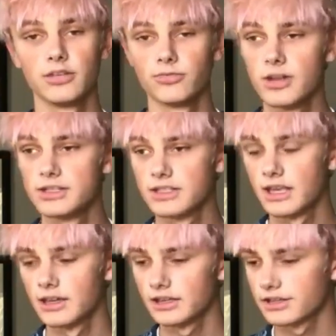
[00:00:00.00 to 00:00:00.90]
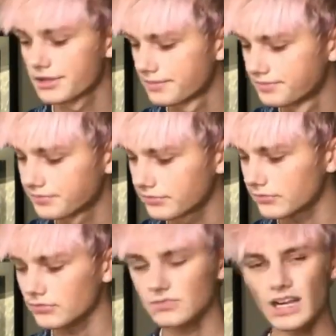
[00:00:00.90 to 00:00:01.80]
runs things.
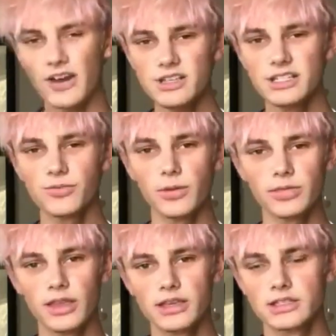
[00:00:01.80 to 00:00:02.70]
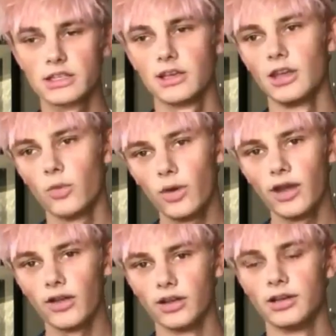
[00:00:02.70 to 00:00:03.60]
How does he run things?
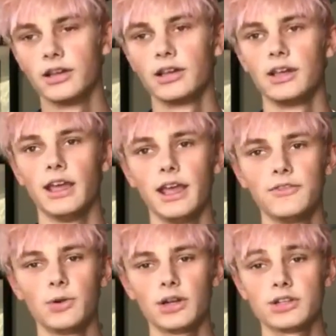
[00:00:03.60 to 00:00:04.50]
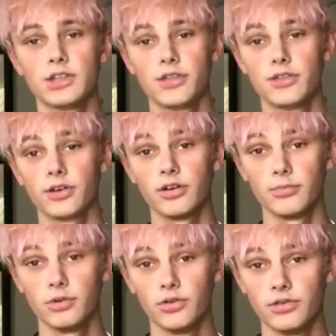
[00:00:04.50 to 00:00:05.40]
Well, if you watch the 3rd
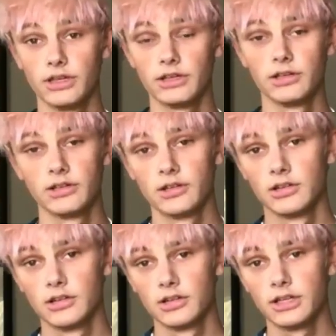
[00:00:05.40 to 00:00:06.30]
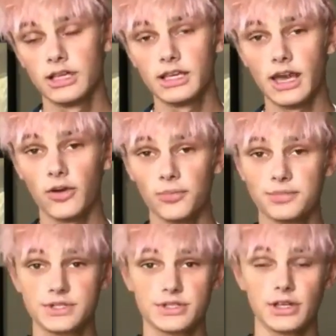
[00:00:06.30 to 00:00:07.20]
movie, he
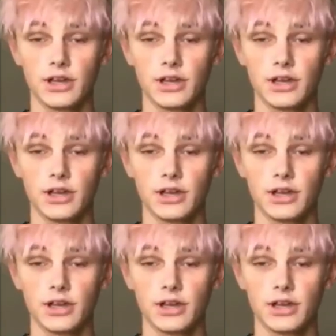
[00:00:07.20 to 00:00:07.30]
helps